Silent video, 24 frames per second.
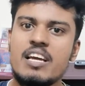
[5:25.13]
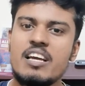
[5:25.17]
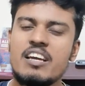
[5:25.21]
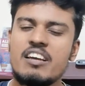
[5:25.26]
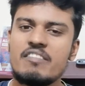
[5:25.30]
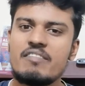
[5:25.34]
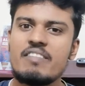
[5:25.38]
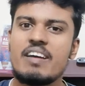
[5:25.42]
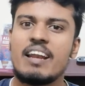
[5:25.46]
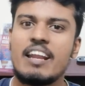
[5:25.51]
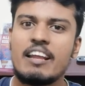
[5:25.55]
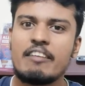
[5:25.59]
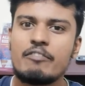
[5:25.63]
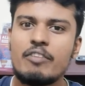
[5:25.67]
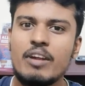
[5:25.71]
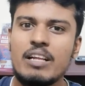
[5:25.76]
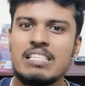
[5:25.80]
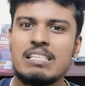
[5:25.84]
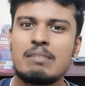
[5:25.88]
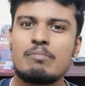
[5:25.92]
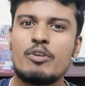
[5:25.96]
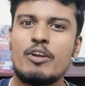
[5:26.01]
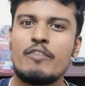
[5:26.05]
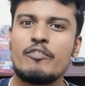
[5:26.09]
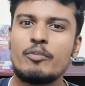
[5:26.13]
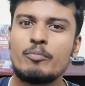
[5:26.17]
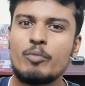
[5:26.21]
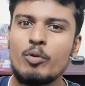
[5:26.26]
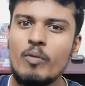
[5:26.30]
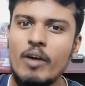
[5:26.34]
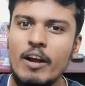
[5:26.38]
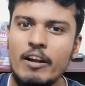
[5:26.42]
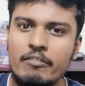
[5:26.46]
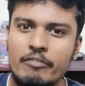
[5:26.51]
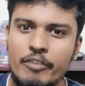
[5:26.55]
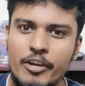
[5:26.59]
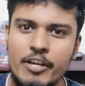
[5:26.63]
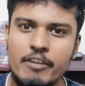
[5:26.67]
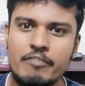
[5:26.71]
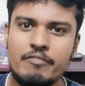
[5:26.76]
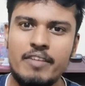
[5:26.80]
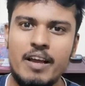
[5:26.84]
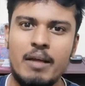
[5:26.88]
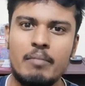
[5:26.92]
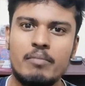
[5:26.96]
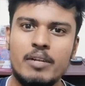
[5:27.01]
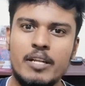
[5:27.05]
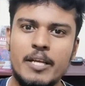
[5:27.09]
where, like, for example, you have to provide for your
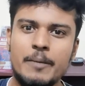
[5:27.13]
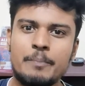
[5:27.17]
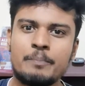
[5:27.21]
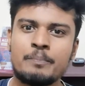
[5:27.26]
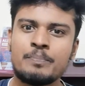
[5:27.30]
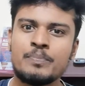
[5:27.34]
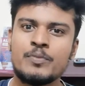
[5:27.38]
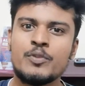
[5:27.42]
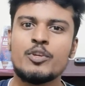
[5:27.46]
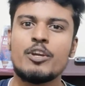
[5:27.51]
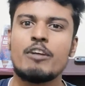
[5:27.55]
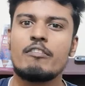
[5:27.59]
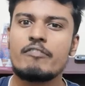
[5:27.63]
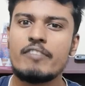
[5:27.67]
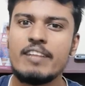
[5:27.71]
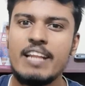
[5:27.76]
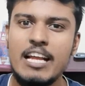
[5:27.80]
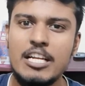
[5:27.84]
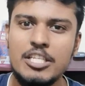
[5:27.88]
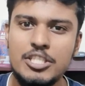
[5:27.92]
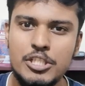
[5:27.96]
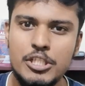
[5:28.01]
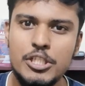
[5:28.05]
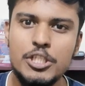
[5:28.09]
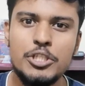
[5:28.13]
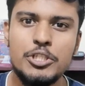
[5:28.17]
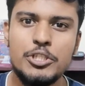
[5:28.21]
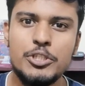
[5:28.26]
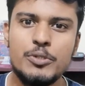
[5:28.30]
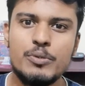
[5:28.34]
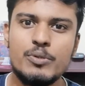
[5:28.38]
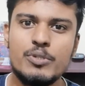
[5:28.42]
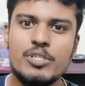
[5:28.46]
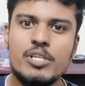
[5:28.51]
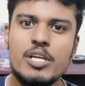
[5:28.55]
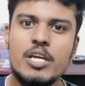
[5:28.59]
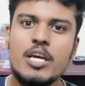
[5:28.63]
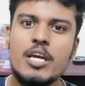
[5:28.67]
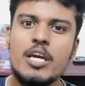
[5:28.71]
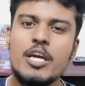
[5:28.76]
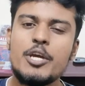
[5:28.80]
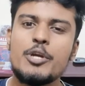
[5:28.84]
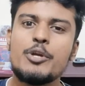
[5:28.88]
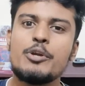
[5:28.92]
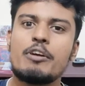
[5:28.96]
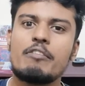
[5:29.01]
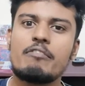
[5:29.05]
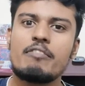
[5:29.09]
family, your financial issues,
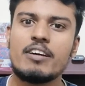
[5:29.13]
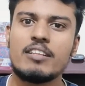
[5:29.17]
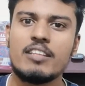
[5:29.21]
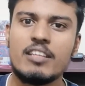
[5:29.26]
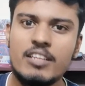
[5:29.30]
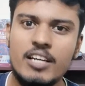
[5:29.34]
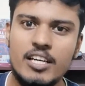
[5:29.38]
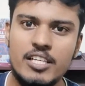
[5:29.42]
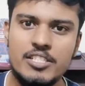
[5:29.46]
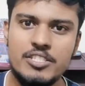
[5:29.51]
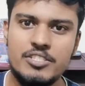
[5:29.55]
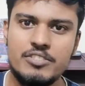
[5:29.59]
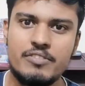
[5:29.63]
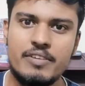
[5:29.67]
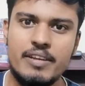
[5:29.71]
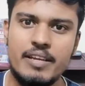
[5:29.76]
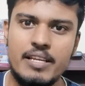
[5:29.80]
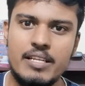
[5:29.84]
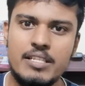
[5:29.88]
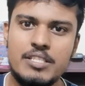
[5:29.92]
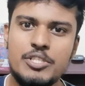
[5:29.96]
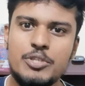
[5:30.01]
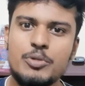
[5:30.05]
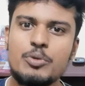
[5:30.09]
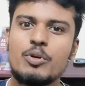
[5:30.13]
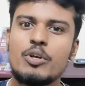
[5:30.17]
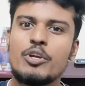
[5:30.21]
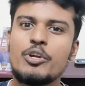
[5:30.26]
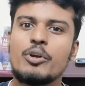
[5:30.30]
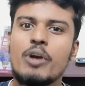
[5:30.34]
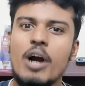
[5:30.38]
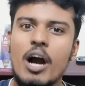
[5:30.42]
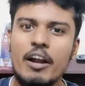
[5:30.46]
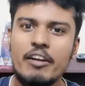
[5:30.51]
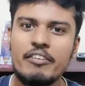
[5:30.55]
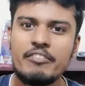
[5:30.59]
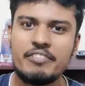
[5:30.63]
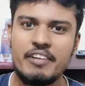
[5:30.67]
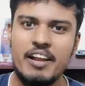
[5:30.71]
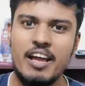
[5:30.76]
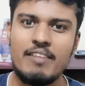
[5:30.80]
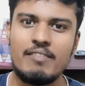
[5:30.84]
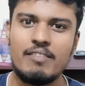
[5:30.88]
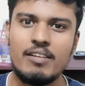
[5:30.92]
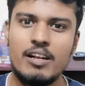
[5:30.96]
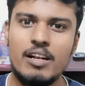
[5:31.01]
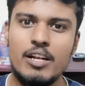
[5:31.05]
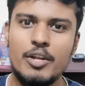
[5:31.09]
you have other constraints, you can't
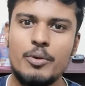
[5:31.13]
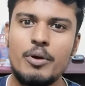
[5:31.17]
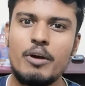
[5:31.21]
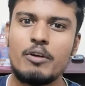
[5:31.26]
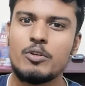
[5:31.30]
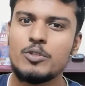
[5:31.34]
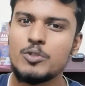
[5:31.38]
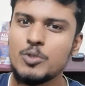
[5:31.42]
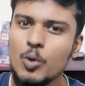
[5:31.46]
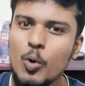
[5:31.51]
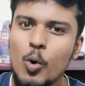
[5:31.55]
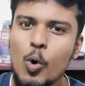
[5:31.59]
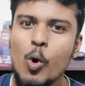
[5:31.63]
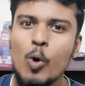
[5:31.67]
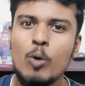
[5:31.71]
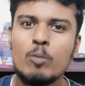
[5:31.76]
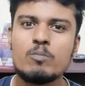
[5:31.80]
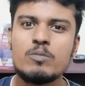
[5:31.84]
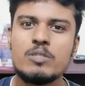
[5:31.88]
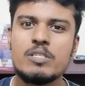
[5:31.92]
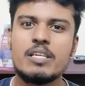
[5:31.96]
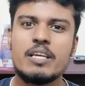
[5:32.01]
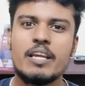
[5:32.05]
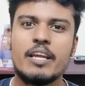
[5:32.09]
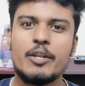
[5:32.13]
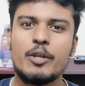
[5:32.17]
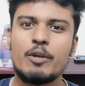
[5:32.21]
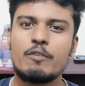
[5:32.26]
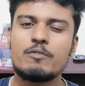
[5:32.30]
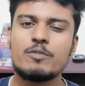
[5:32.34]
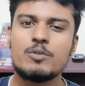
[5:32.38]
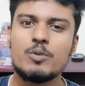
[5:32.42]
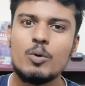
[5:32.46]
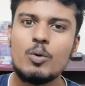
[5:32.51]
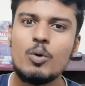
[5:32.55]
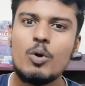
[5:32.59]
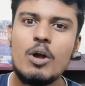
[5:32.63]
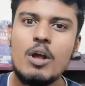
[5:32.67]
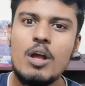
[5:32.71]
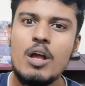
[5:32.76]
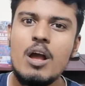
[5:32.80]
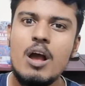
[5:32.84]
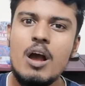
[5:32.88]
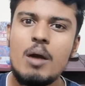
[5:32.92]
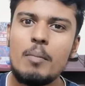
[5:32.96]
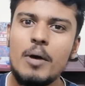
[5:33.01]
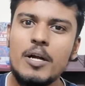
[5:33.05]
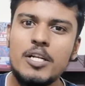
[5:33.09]
travel, you are so homesick and you have so
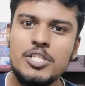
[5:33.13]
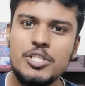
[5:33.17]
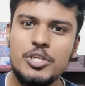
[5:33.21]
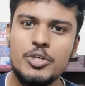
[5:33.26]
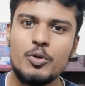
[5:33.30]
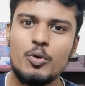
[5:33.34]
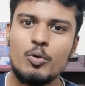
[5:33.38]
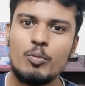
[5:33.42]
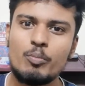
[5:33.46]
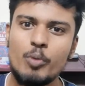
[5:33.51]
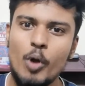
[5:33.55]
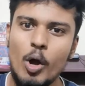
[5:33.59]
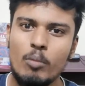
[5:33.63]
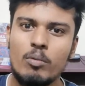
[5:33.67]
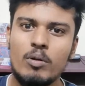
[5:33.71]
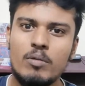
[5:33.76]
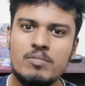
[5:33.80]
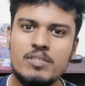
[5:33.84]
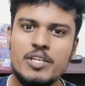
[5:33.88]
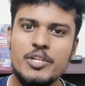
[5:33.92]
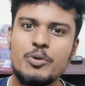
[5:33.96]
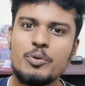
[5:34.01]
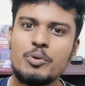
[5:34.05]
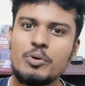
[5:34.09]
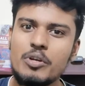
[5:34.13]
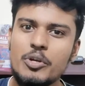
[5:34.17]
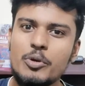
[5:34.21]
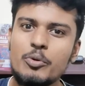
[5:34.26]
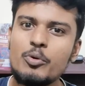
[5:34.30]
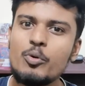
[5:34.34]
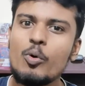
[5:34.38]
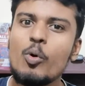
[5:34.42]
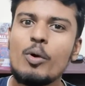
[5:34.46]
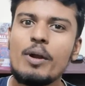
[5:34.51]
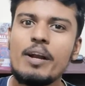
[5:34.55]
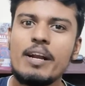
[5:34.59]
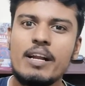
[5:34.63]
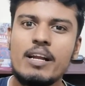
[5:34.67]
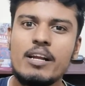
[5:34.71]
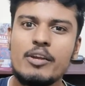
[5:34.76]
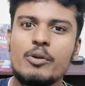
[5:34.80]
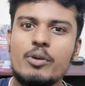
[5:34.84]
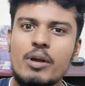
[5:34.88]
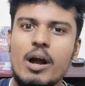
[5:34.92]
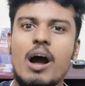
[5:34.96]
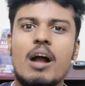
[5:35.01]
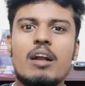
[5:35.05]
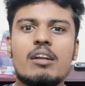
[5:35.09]
much problems, and you
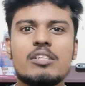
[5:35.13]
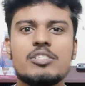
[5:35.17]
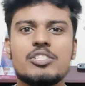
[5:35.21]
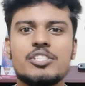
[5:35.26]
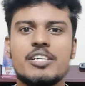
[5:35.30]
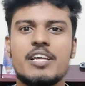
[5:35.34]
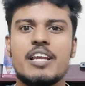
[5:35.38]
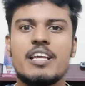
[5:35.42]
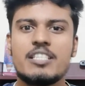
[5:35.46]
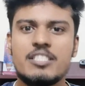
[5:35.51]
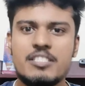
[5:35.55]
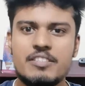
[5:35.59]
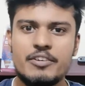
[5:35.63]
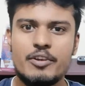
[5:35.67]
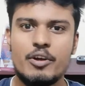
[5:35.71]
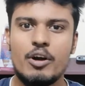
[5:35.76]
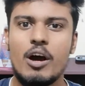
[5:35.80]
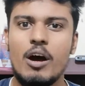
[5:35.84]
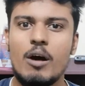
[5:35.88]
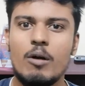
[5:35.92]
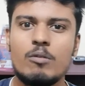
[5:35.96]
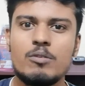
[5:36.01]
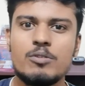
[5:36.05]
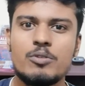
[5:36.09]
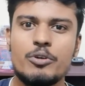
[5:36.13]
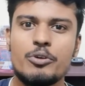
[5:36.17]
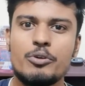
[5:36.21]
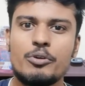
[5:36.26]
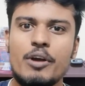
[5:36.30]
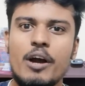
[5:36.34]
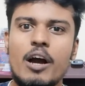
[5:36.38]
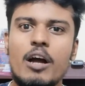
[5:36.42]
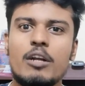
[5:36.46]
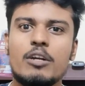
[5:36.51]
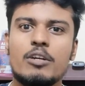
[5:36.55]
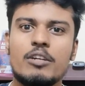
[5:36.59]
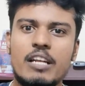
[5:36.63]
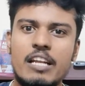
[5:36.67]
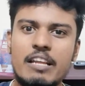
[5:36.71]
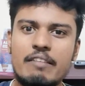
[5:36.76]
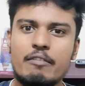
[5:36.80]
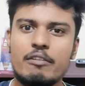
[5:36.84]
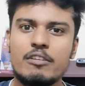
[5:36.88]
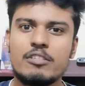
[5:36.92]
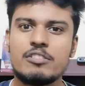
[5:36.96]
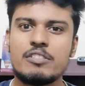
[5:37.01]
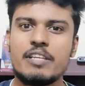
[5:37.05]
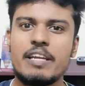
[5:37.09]
can't change your house, or you can't leave
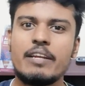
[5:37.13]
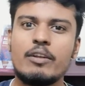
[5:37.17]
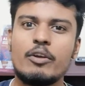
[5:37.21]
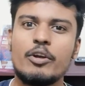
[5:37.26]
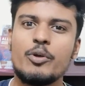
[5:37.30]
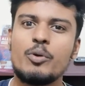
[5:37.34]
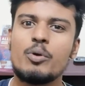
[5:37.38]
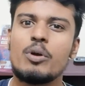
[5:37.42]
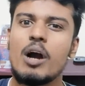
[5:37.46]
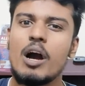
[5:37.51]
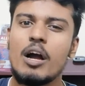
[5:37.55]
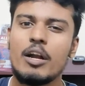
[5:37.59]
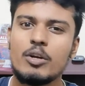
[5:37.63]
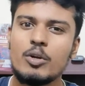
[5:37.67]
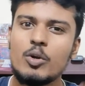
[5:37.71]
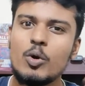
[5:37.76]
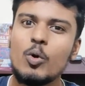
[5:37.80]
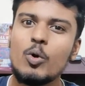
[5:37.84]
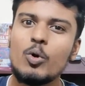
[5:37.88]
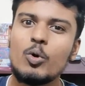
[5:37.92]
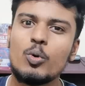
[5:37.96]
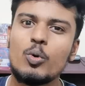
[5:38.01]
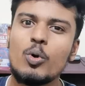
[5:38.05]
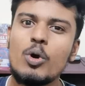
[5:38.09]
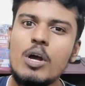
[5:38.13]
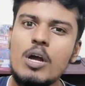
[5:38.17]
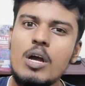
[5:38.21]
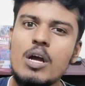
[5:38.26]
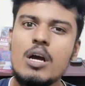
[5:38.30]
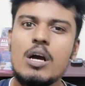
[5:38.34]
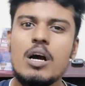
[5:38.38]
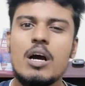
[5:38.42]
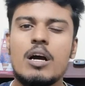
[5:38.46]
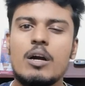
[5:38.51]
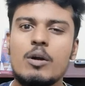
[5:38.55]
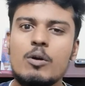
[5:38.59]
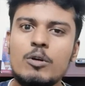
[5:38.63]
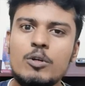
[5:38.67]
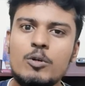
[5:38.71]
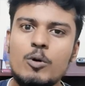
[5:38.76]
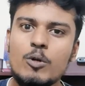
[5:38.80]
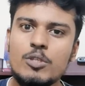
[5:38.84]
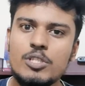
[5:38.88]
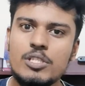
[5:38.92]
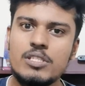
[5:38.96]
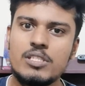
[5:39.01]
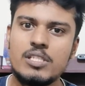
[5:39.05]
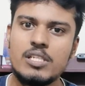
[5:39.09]
your state, or you can't go to a good
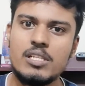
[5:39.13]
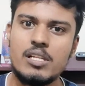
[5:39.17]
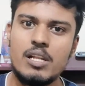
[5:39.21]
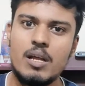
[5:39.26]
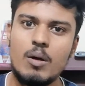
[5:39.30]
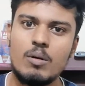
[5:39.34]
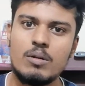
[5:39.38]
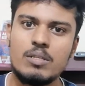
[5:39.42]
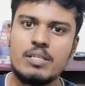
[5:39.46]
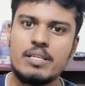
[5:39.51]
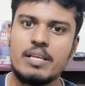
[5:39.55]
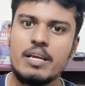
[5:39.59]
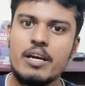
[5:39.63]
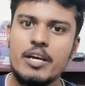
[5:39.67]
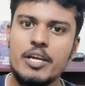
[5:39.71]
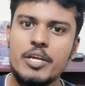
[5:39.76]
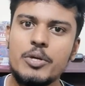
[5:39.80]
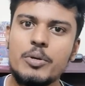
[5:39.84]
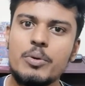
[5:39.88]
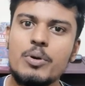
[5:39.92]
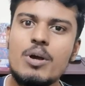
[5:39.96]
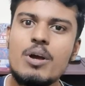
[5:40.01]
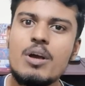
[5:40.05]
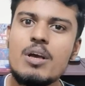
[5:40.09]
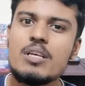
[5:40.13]
coaching center out near you.